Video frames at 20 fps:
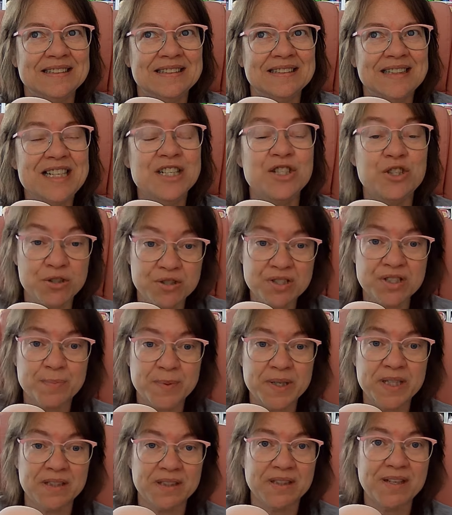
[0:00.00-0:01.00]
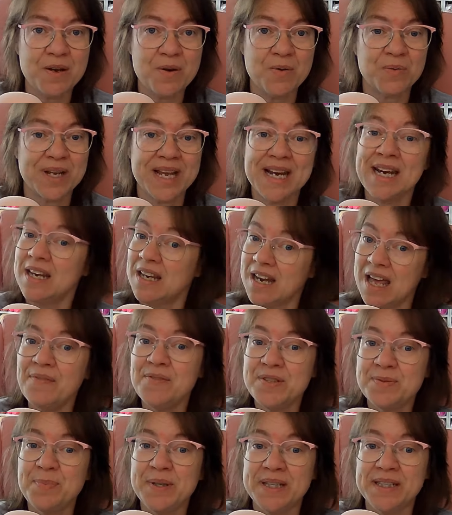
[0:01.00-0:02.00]
is used to being alone and
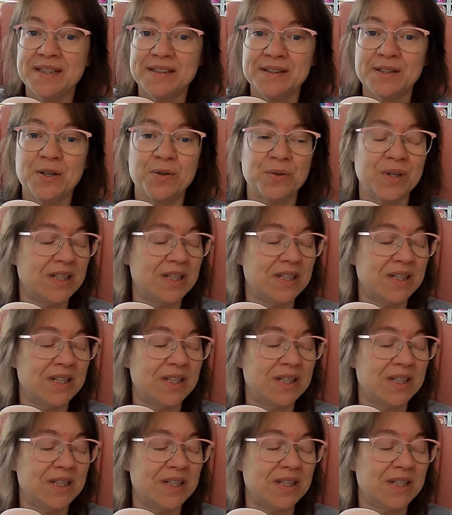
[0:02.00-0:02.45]
loves being alone